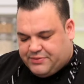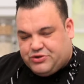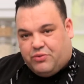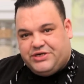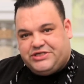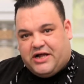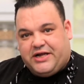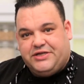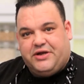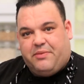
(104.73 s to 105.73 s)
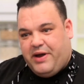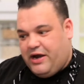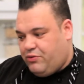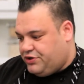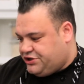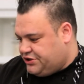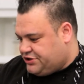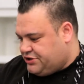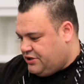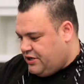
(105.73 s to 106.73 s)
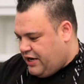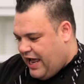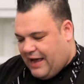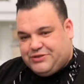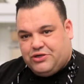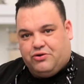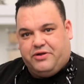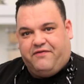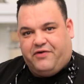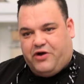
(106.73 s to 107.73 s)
crepes will be stuck into the pan, which is absolutely